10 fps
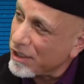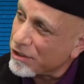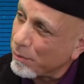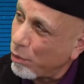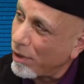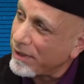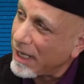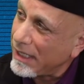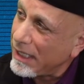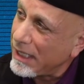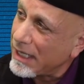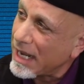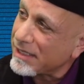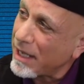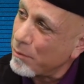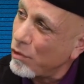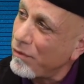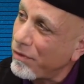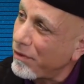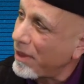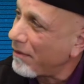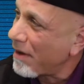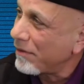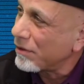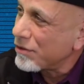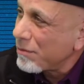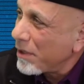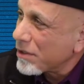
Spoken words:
and support they need as they move through their evolution,